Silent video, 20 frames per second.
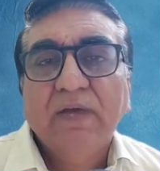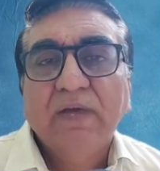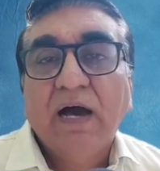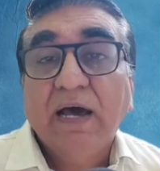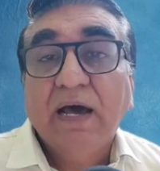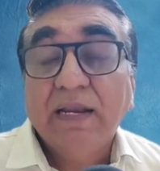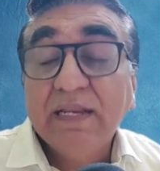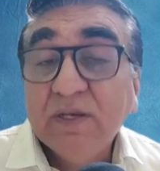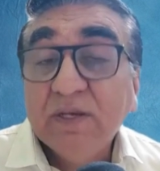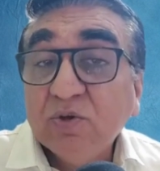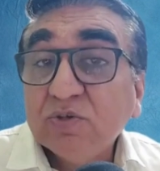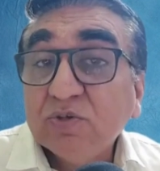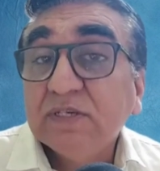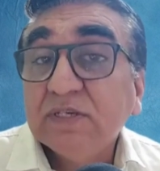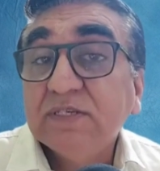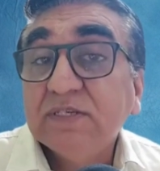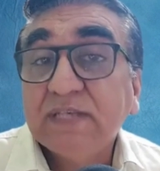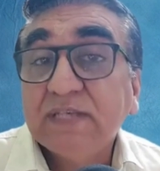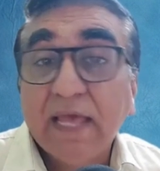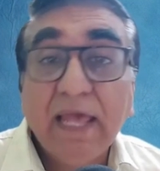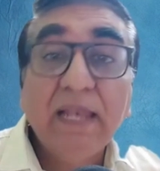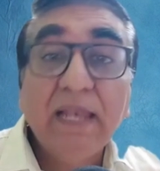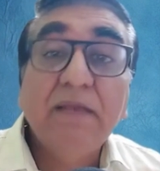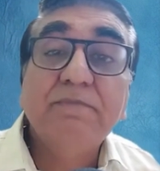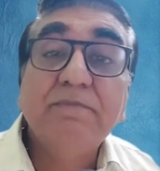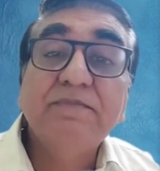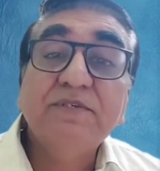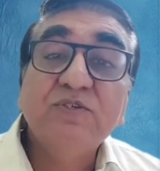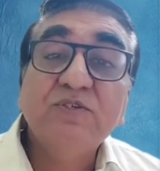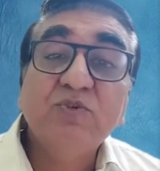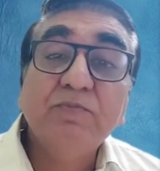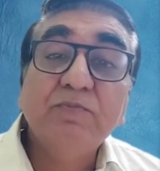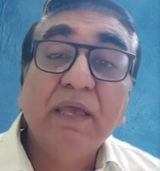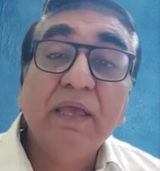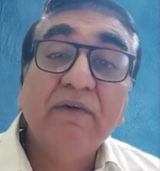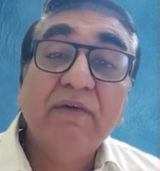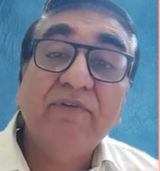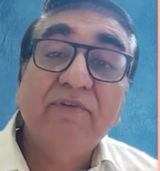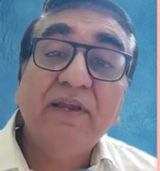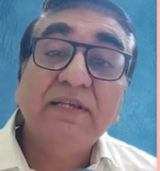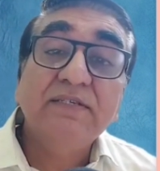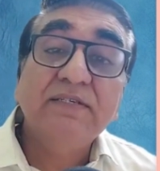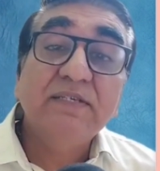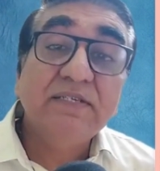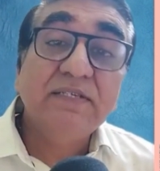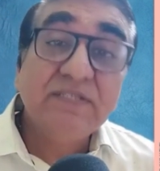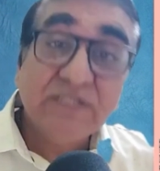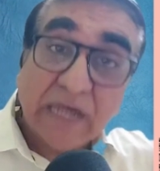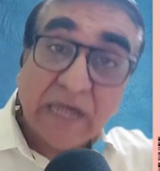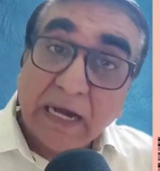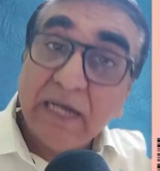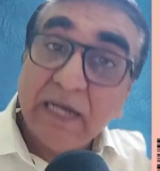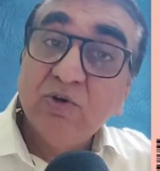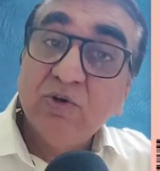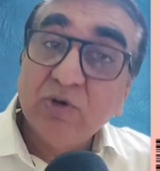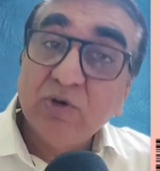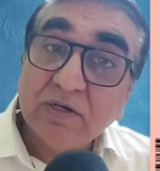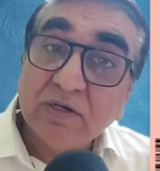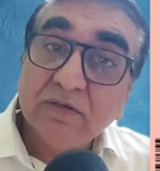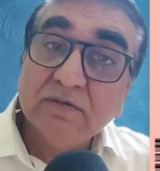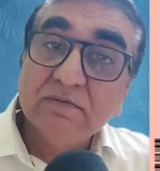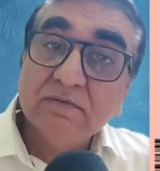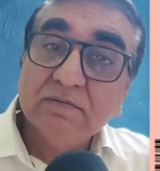Our innocence helps to make friends in childhood.